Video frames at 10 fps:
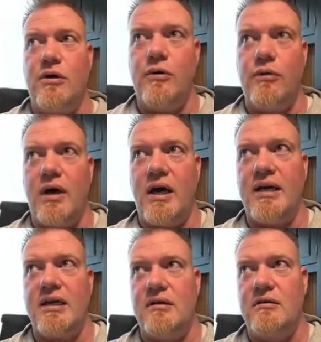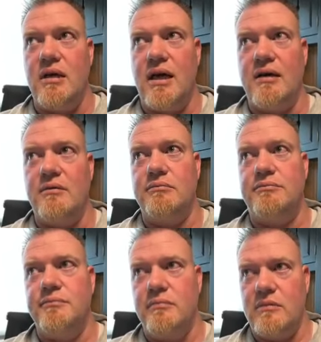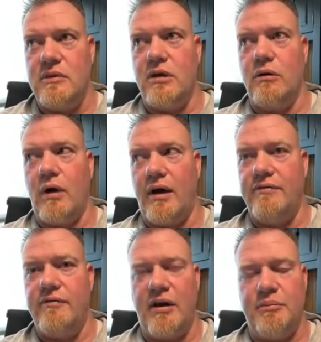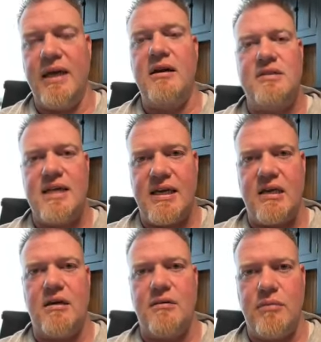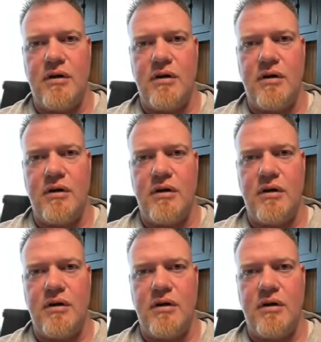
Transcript: So I plan on taking a